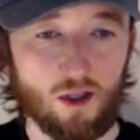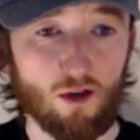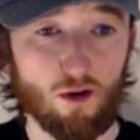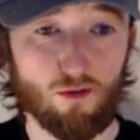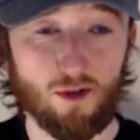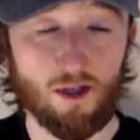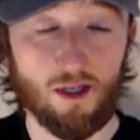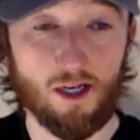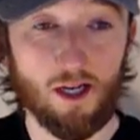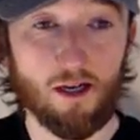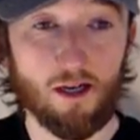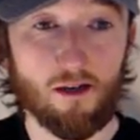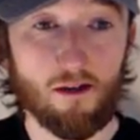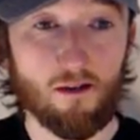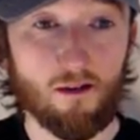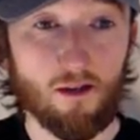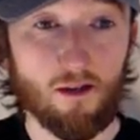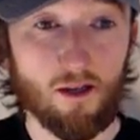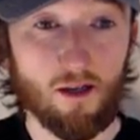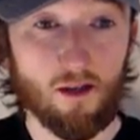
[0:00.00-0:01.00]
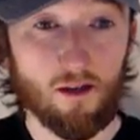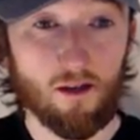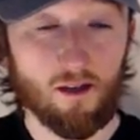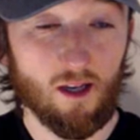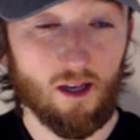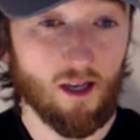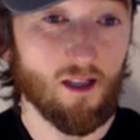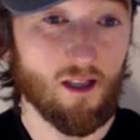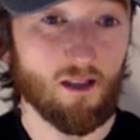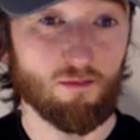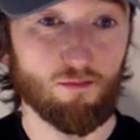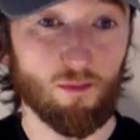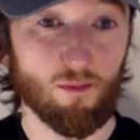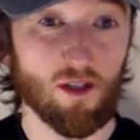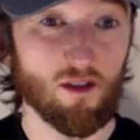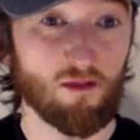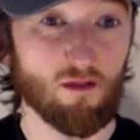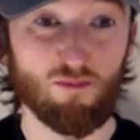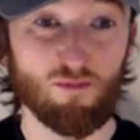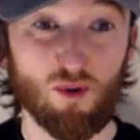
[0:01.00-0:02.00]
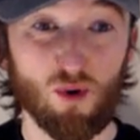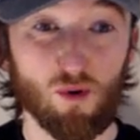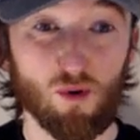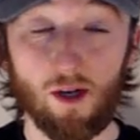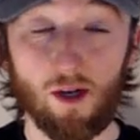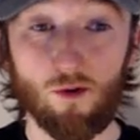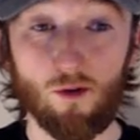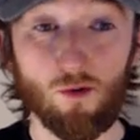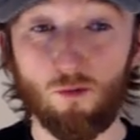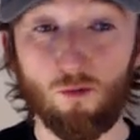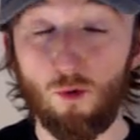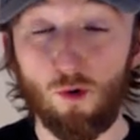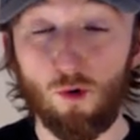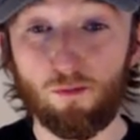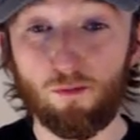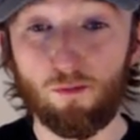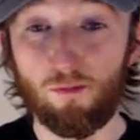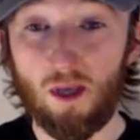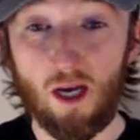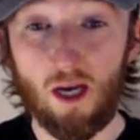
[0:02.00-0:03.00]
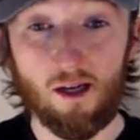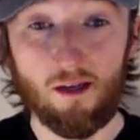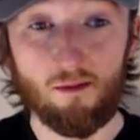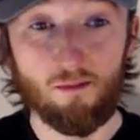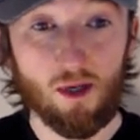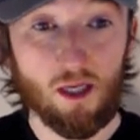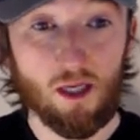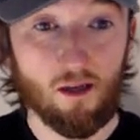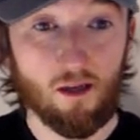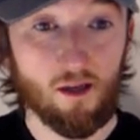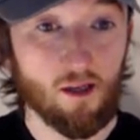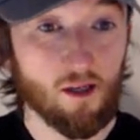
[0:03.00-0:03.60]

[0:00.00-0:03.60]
go to none. Okay, that's my just boring old wall behind me.